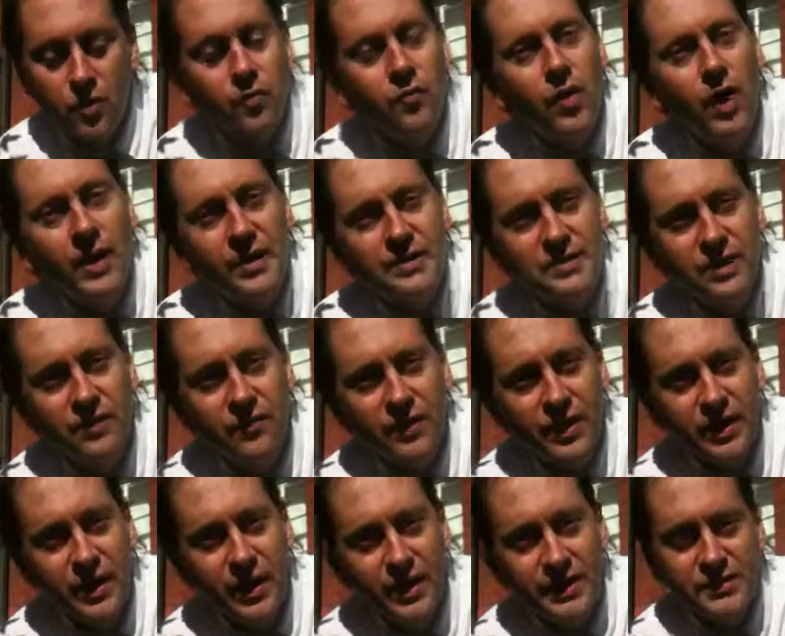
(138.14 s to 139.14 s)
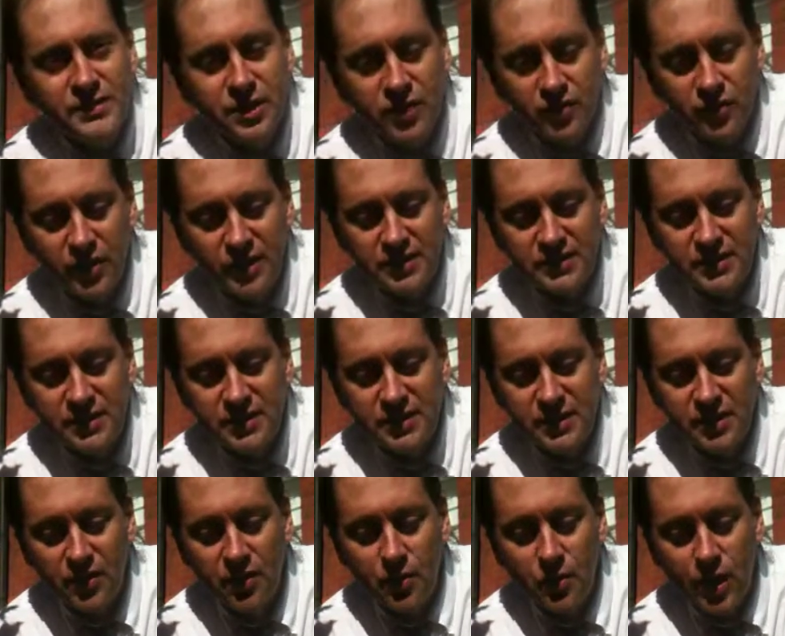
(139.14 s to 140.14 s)
relatively integrated
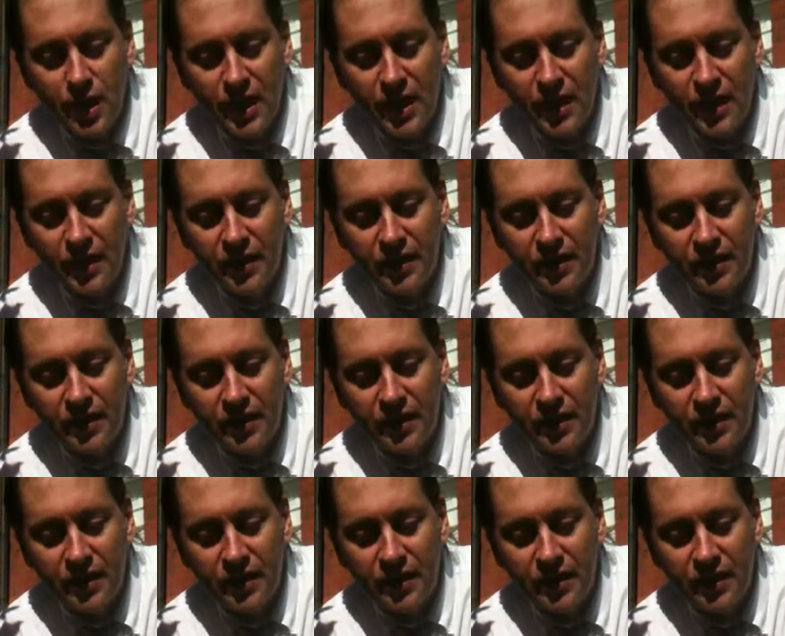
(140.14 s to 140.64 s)
and aware,